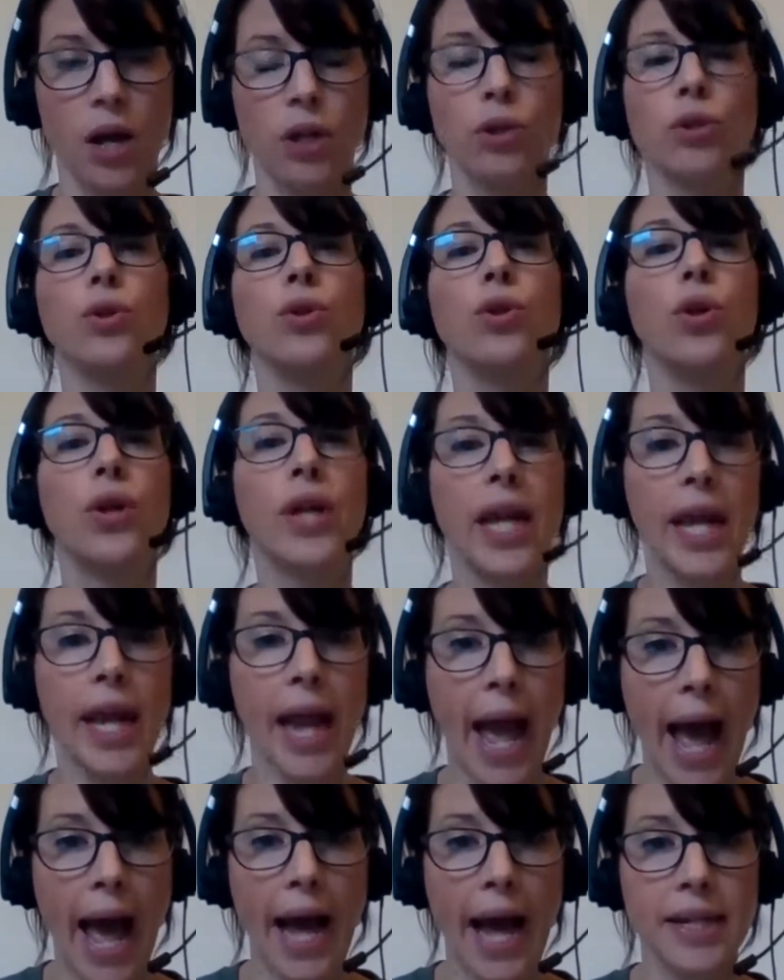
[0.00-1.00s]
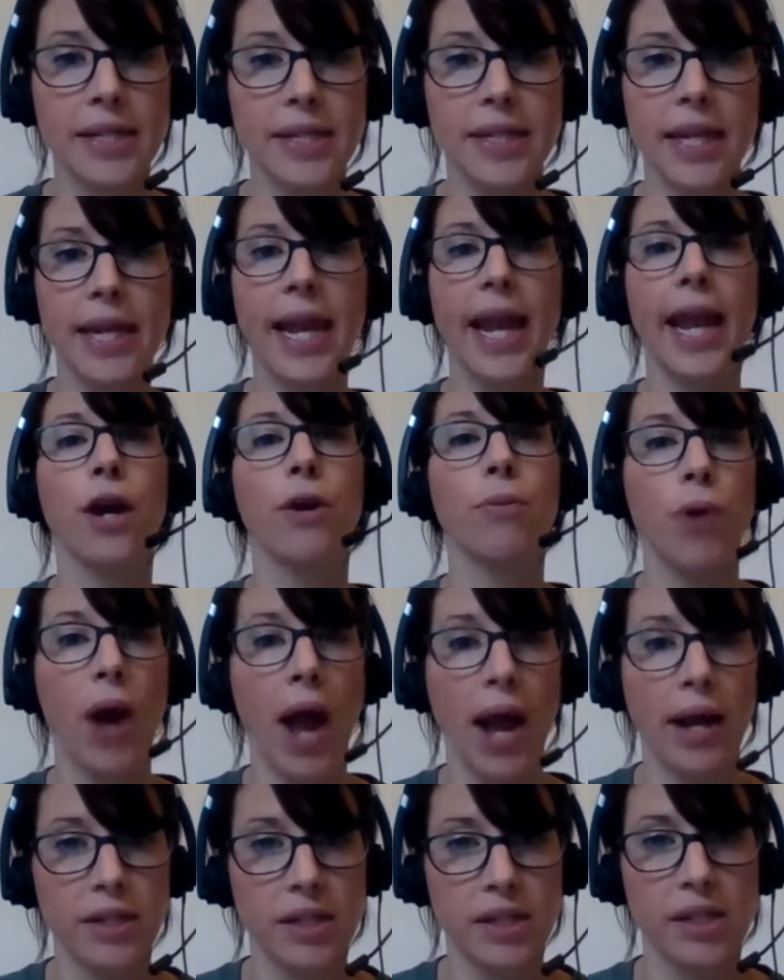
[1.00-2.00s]
looking at the care
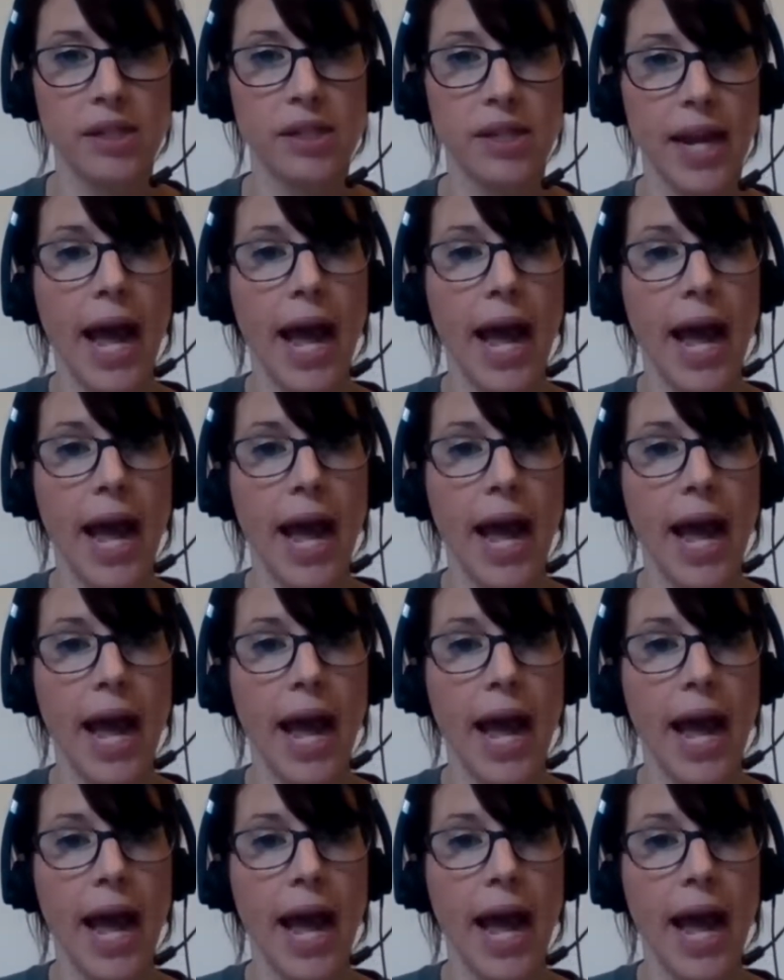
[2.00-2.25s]
practices